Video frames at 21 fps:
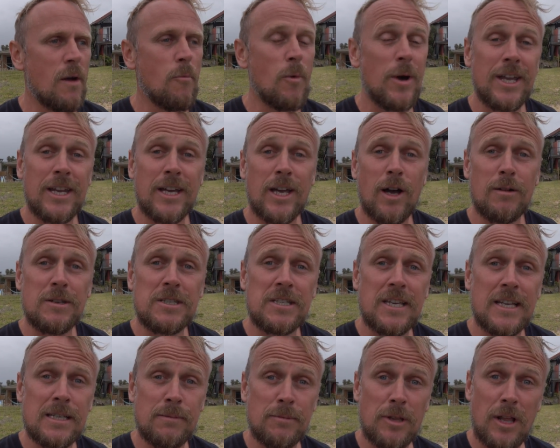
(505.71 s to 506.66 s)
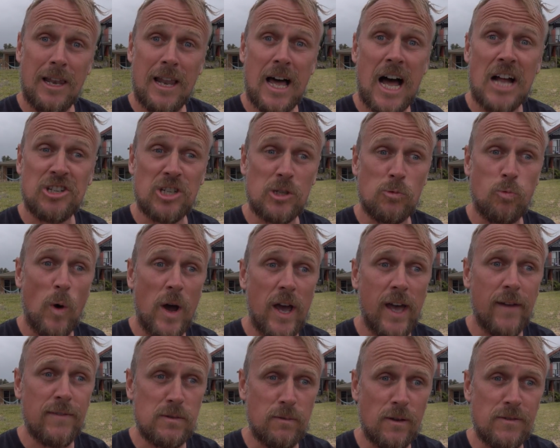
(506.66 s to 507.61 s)
and we're gonna go and see some of the largest
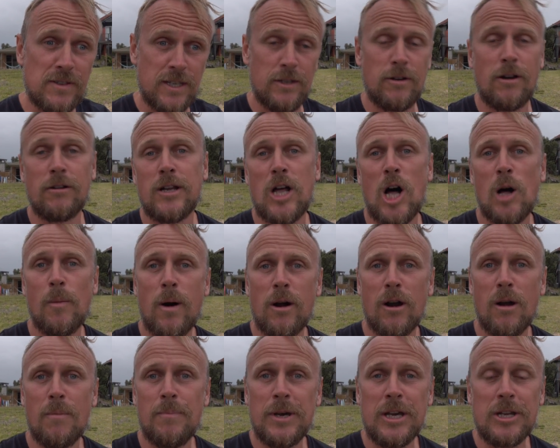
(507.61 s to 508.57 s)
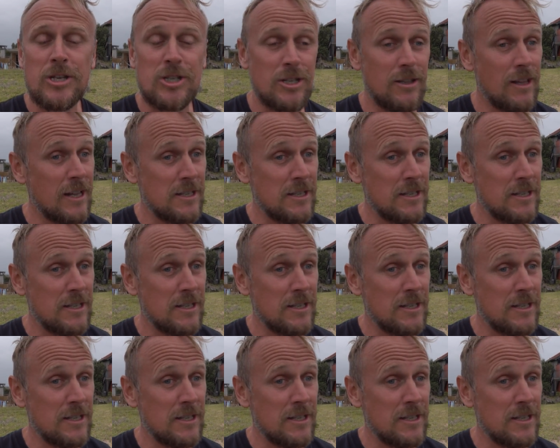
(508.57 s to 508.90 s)
waves we've seen on Kolbara Beach.